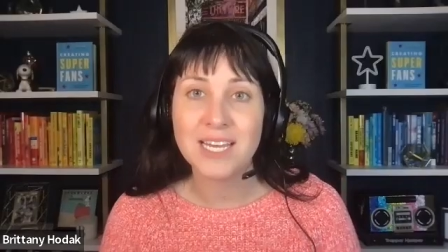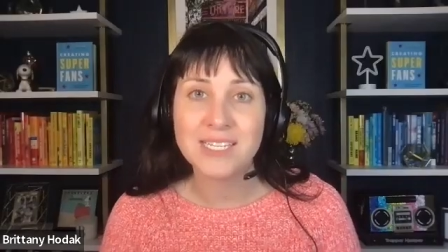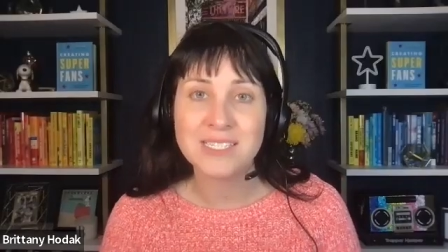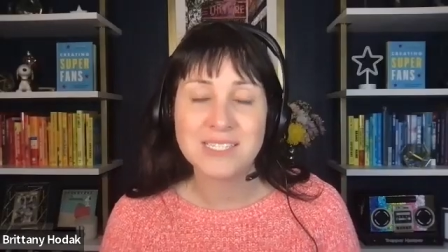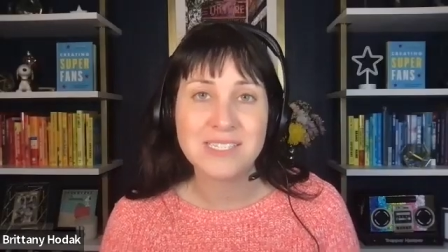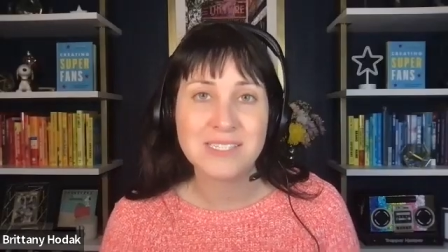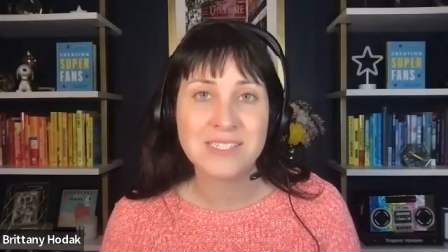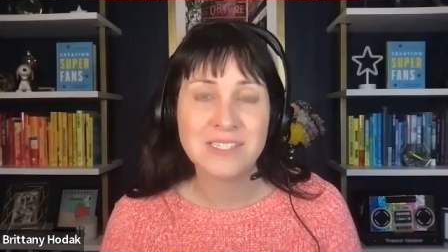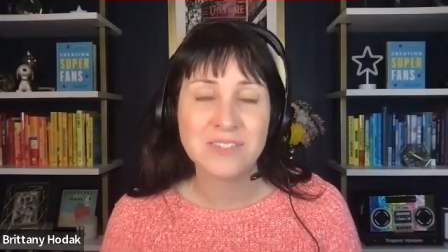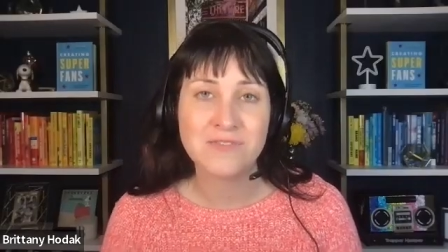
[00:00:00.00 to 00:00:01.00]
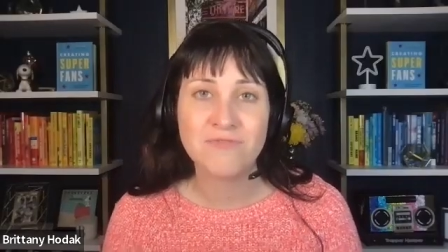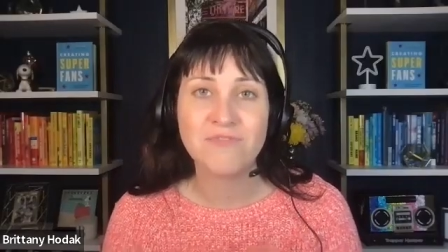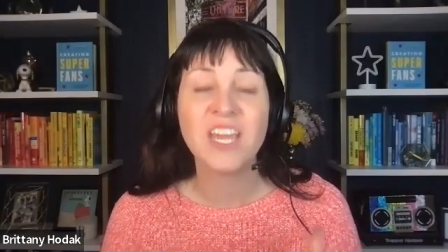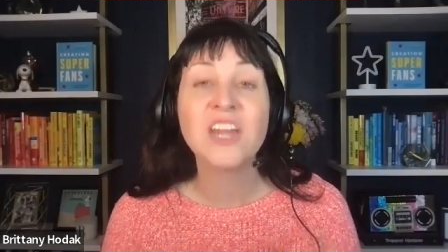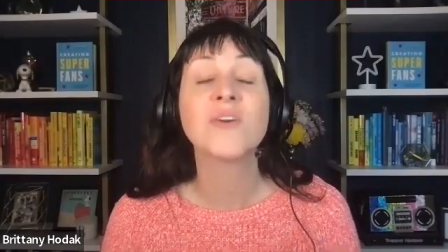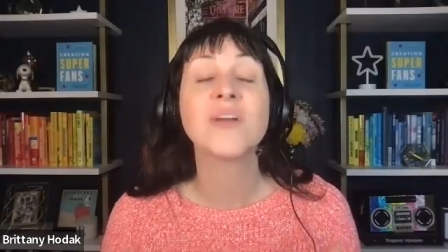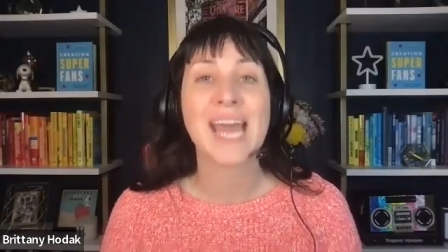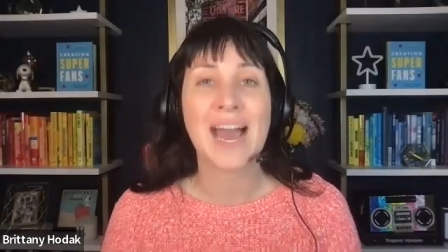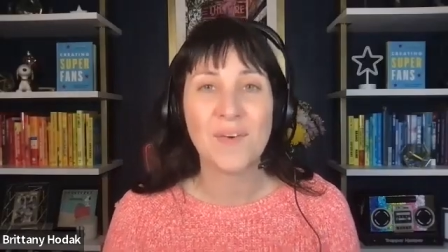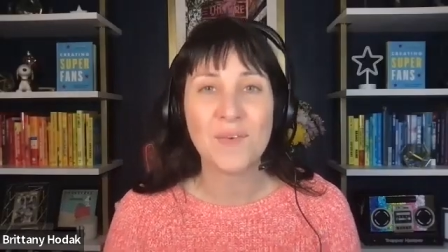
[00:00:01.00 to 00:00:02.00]
is figuring
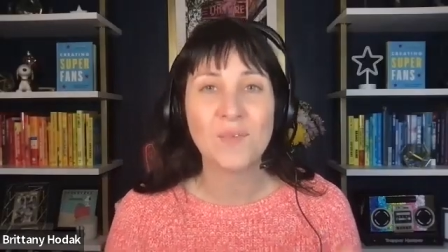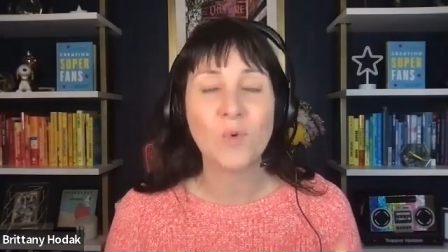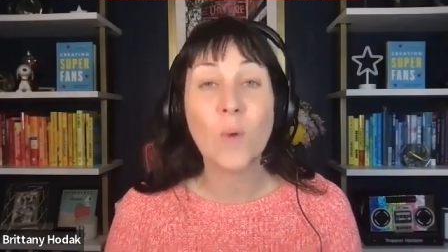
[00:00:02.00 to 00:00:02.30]
out